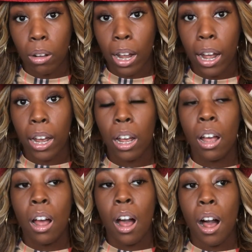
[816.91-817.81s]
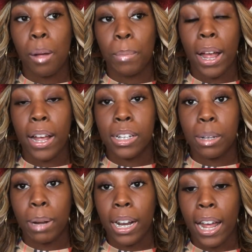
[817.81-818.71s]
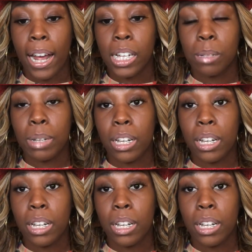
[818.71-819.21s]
Like, I had somebody ask me,